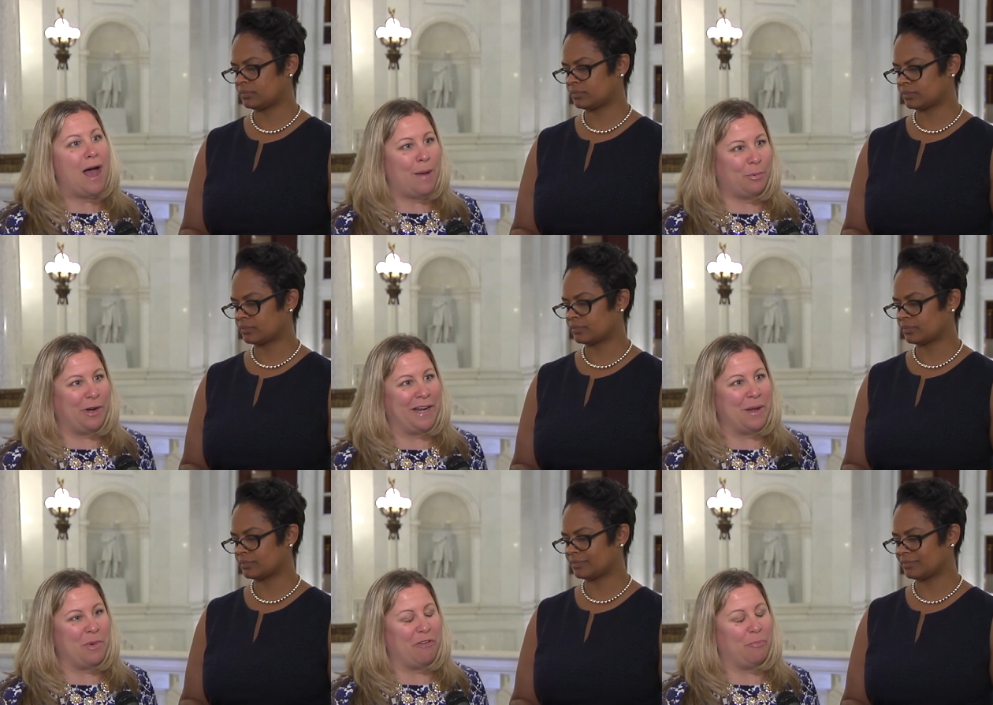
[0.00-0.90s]

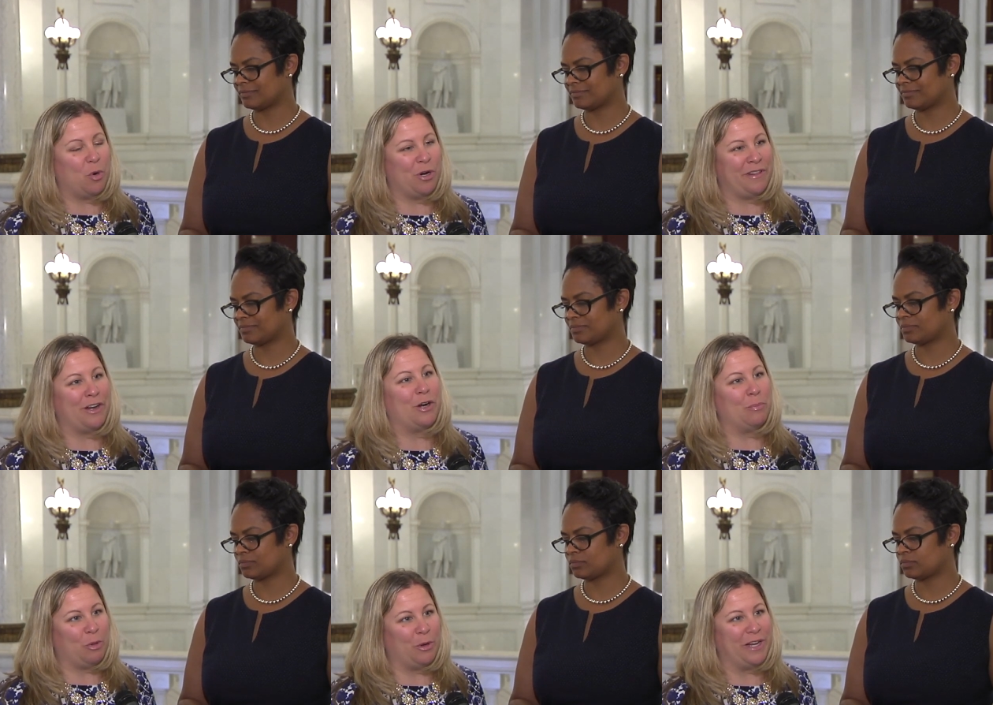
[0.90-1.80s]
Speaker 1: operating above board and that our
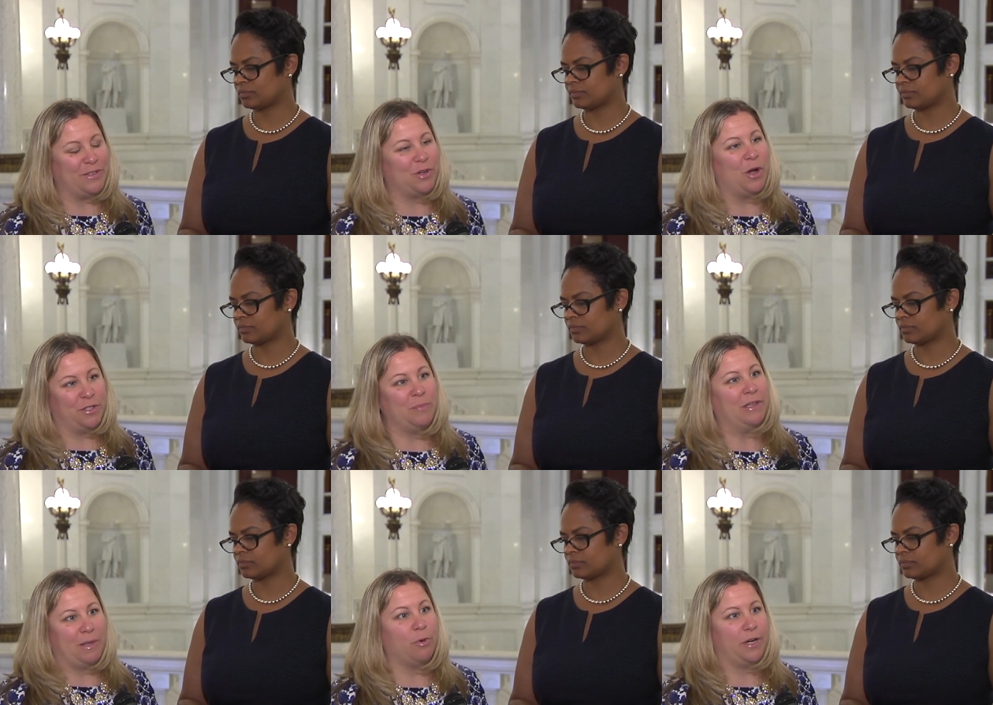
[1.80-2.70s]
employees are
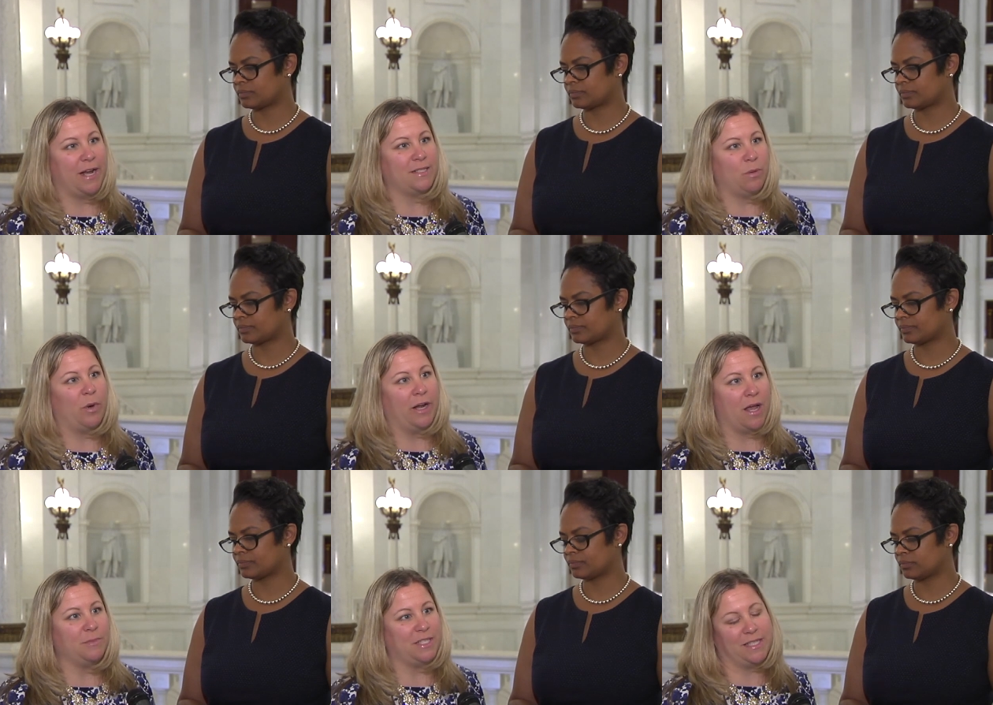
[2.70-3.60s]
ultimately protected when it
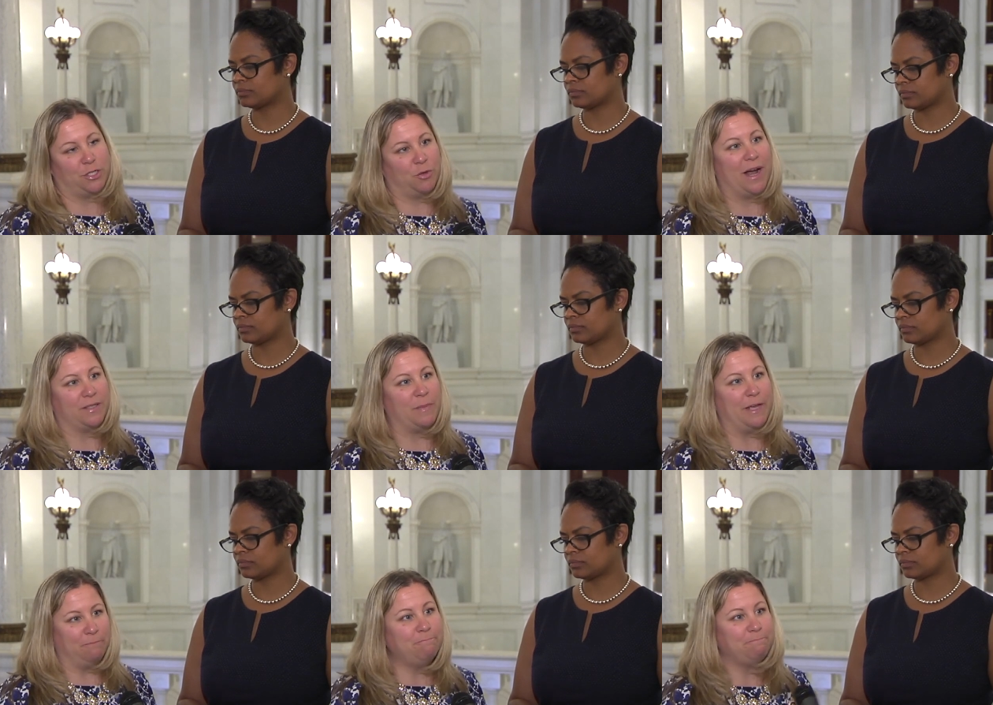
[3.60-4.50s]
comes to sex
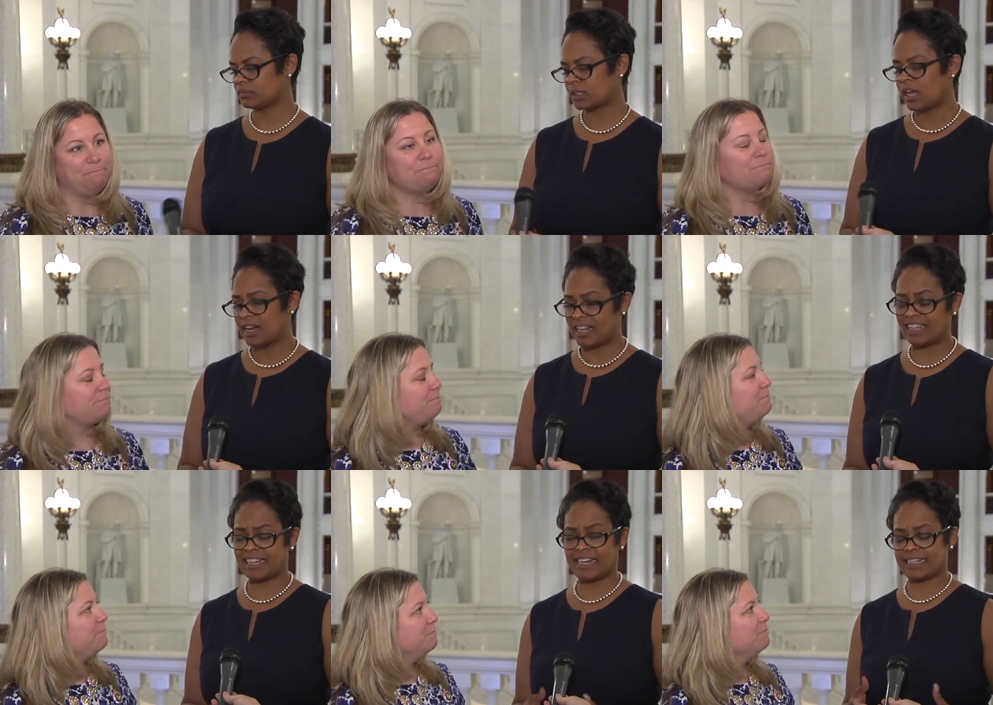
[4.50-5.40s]
harassment. I
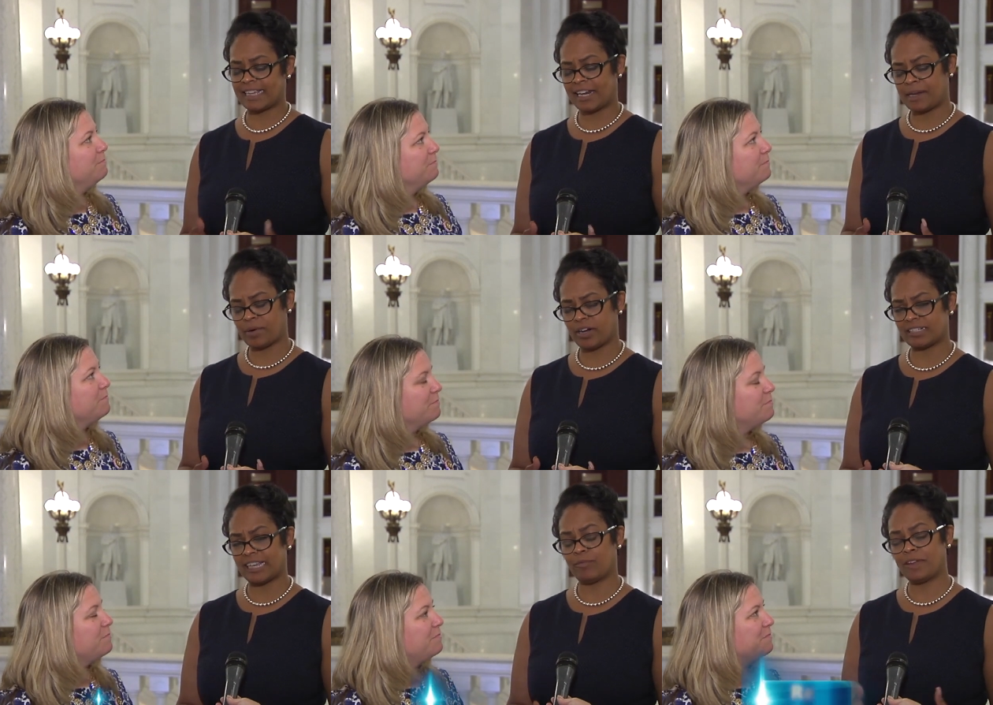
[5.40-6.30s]
think the exciting
Speaker 2: part
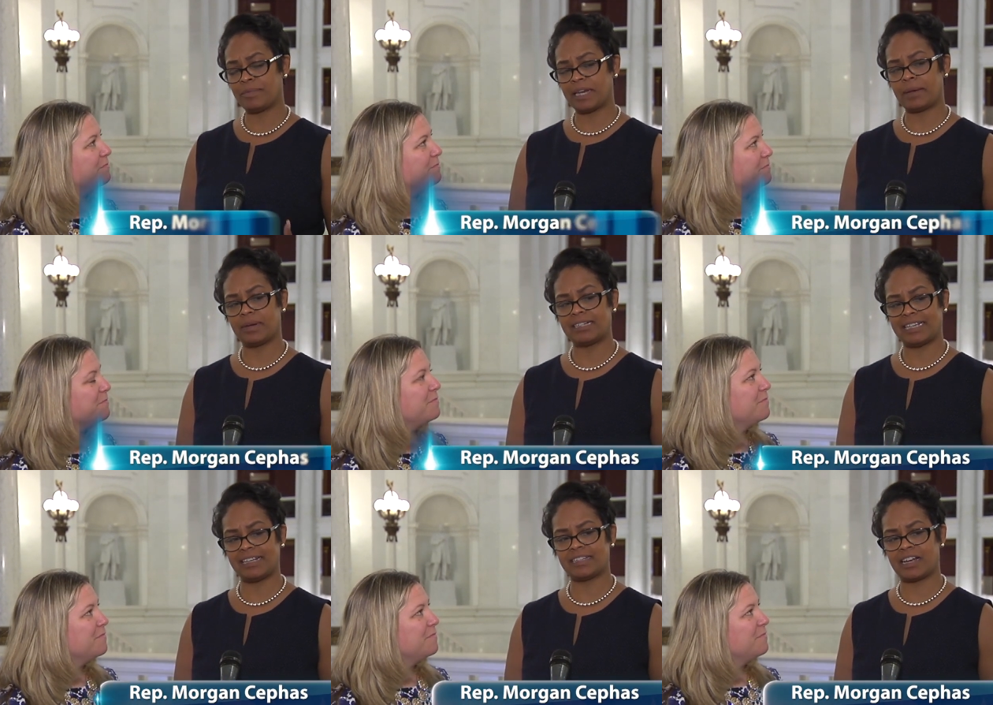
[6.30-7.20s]
is that we've been able to
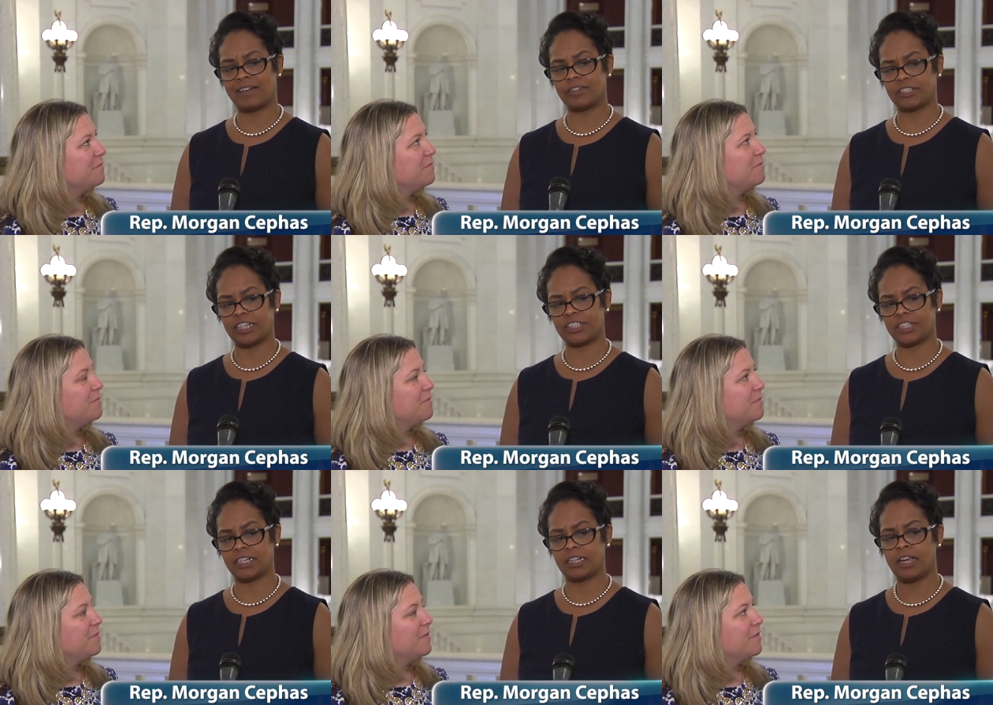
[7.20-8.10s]
take the
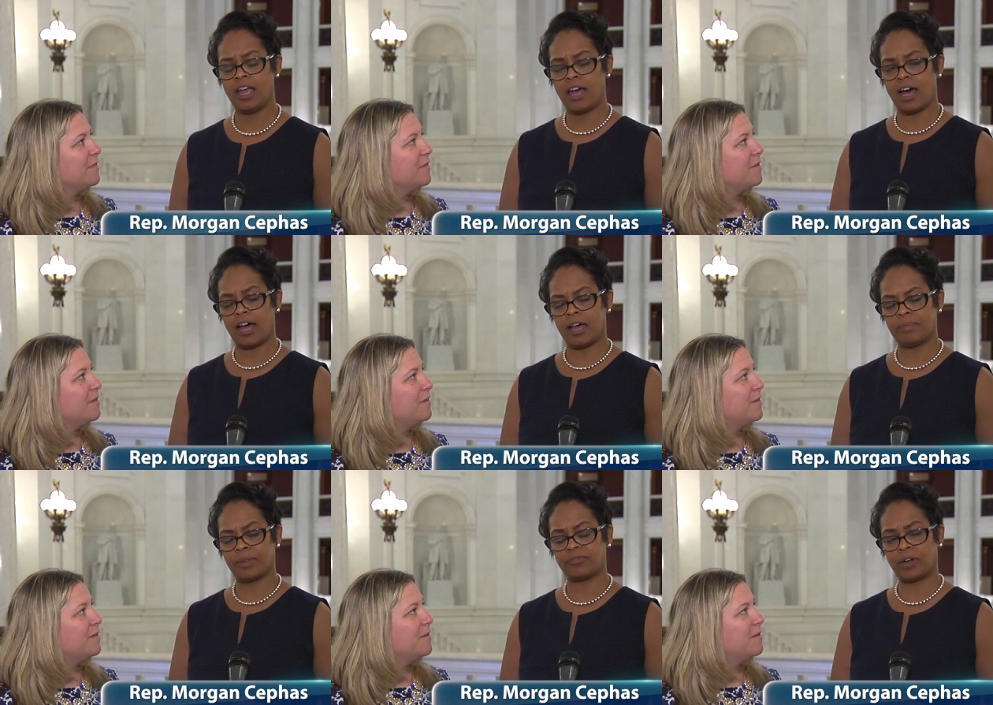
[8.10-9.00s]
conversation
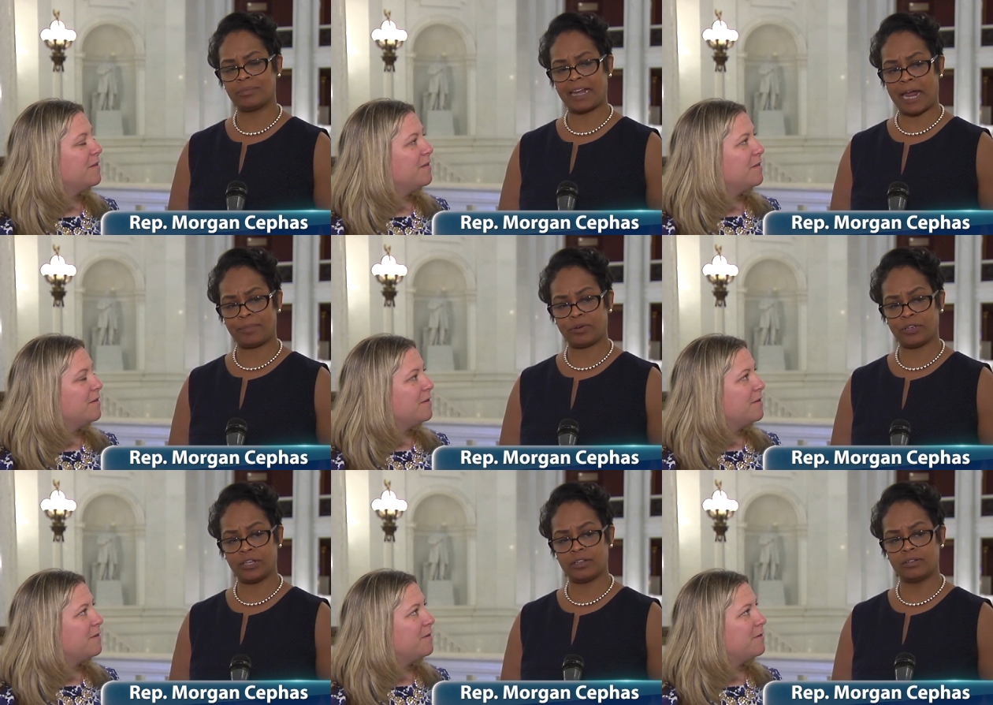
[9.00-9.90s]
from Capitol
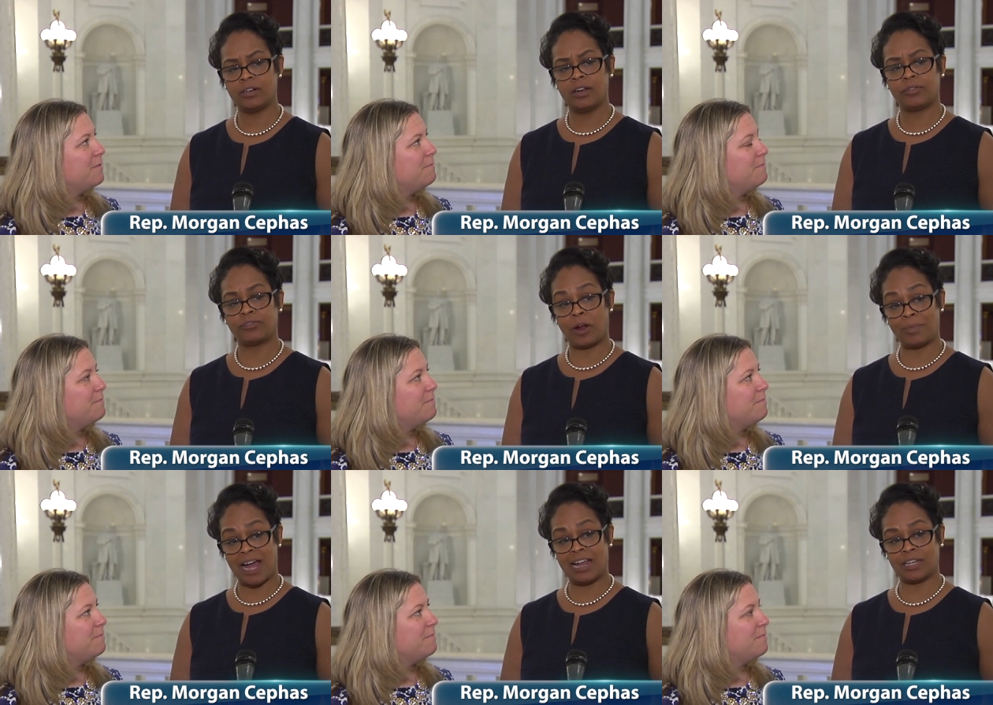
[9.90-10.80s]
Hill,
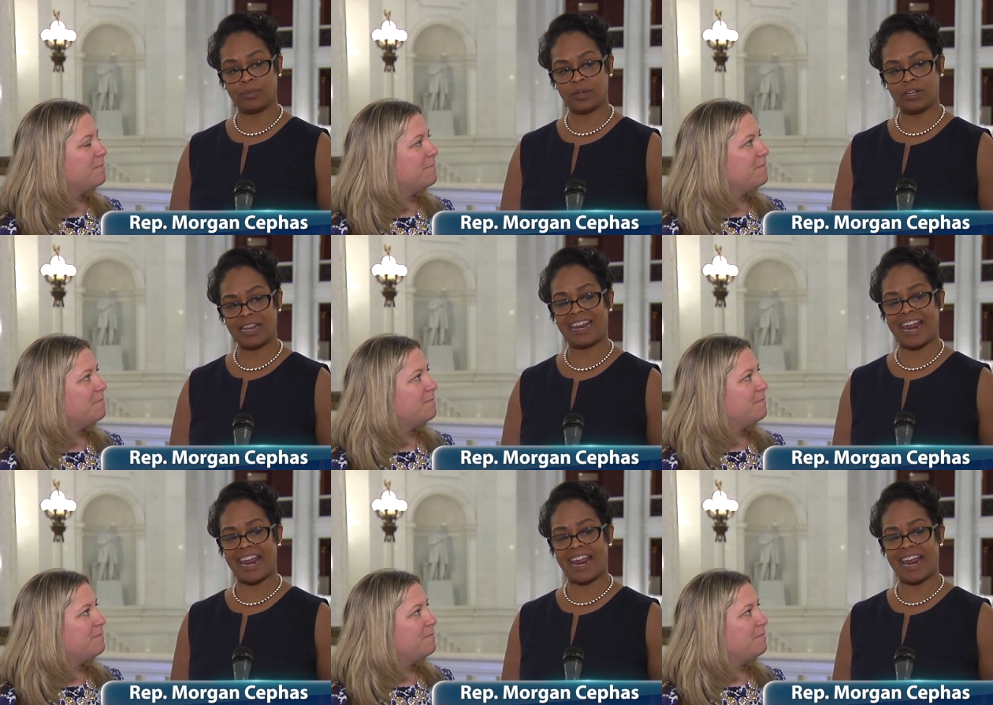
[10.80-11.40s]
from Hollywood, and